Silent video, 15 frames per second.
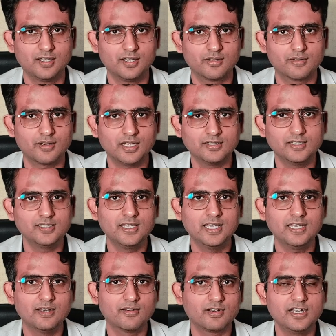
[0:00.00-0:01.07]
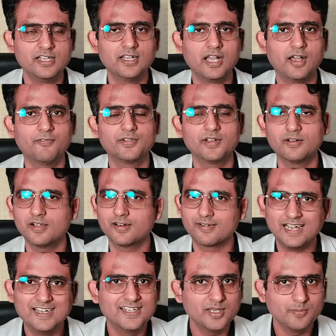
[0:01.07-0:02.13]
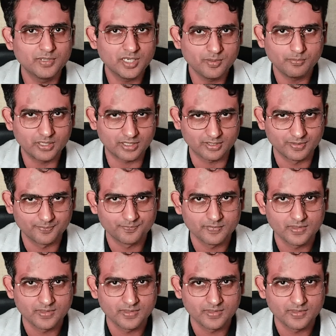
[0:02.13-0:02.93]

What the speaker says: rather than running after a random number,